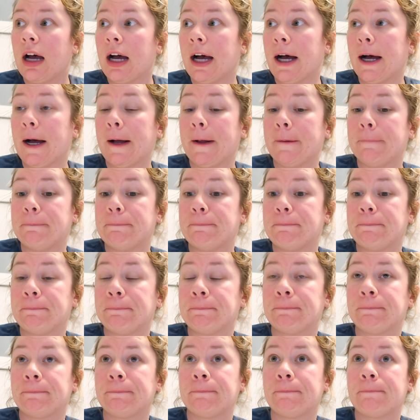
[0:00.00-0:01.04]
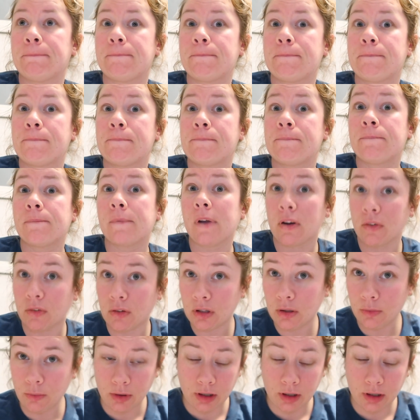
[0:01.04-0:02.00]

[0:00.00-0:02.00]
I really